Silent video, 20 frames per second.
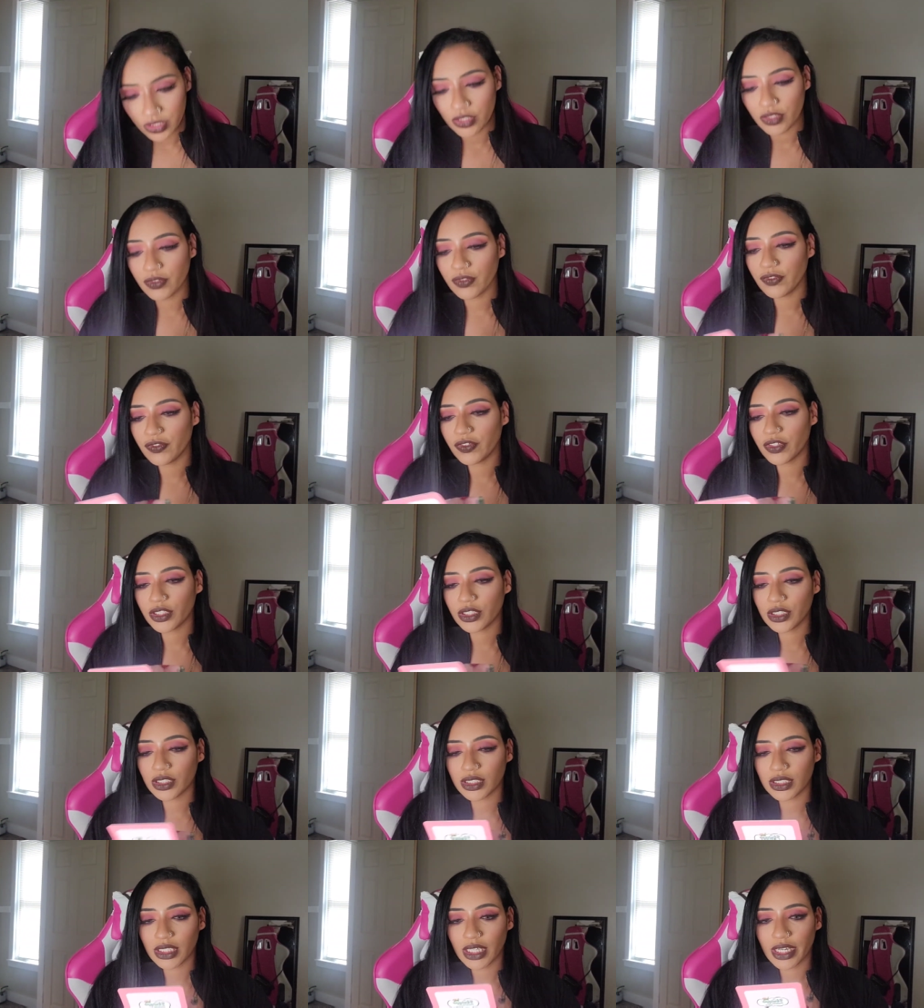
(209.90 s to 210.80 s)
So
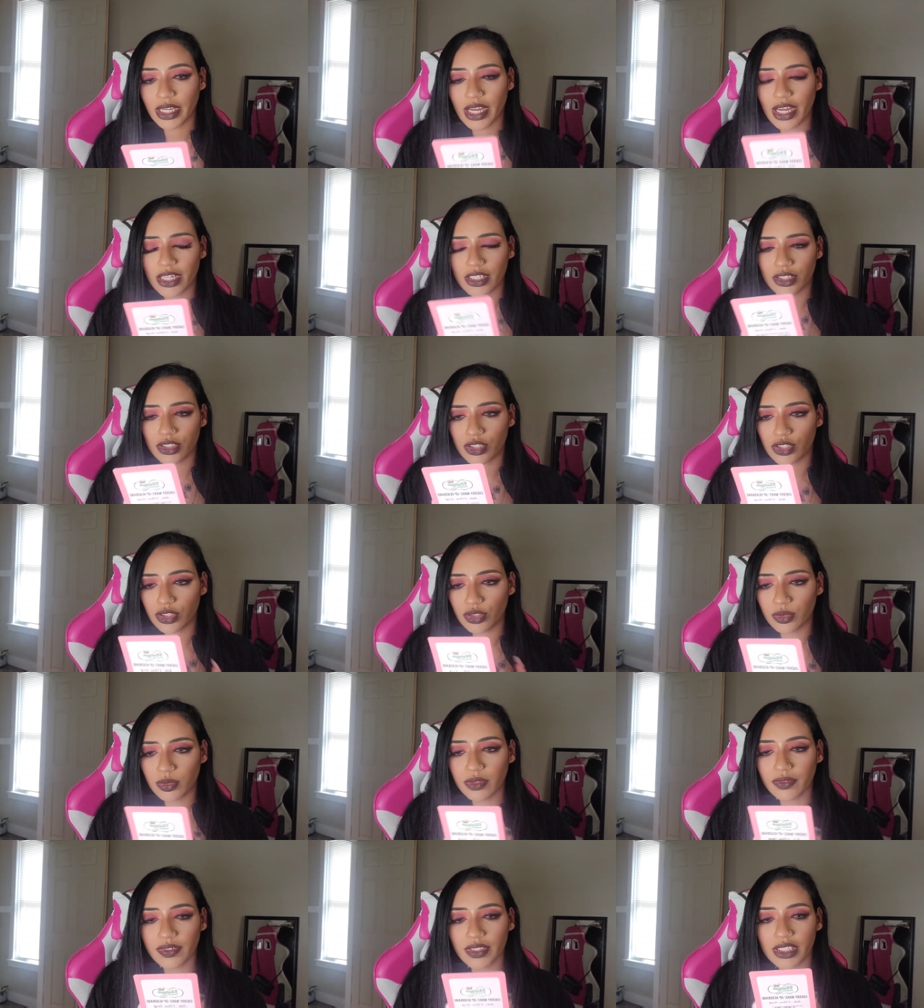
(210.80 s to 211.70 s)
first, I got
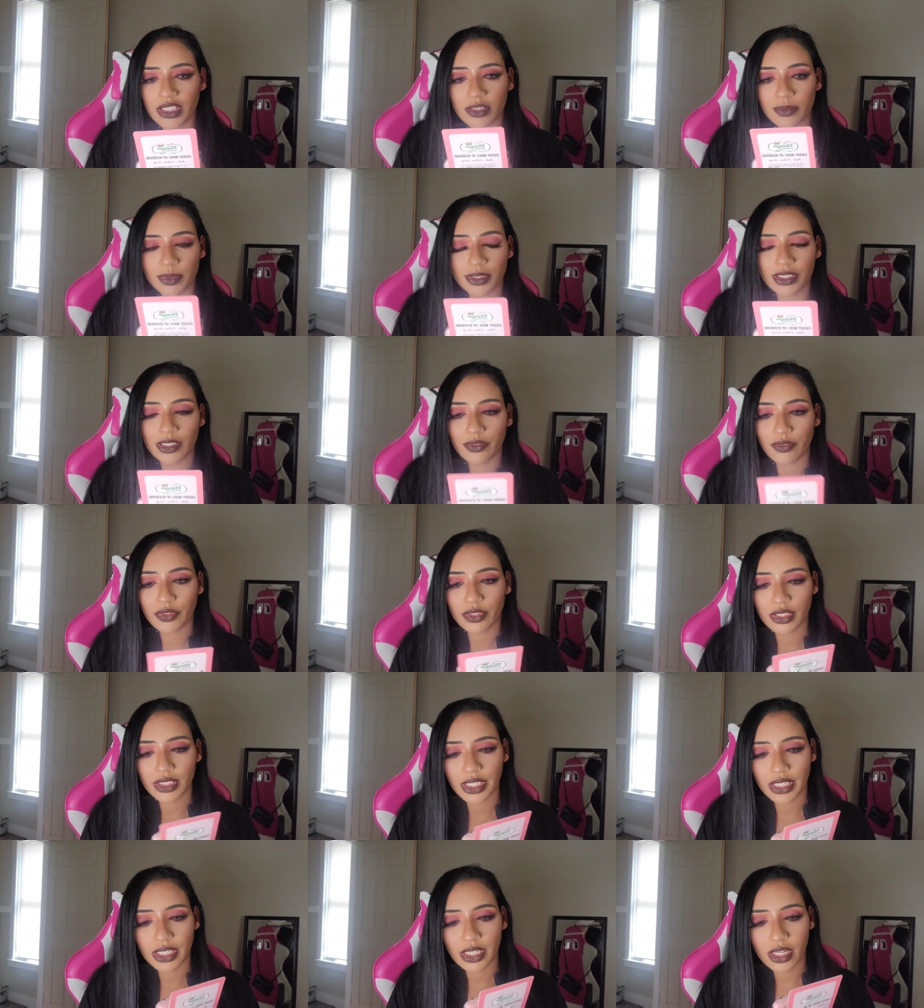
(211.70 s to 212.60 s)
two of these, but
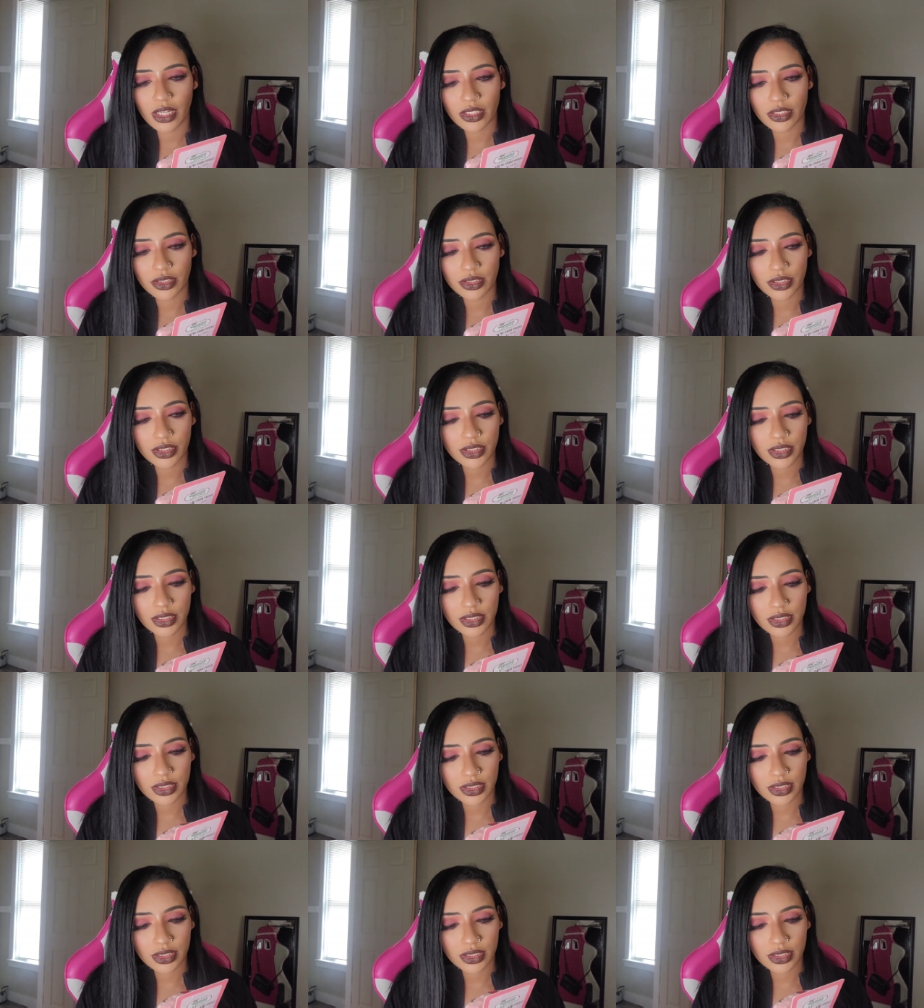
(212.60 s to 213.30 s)
different like colors.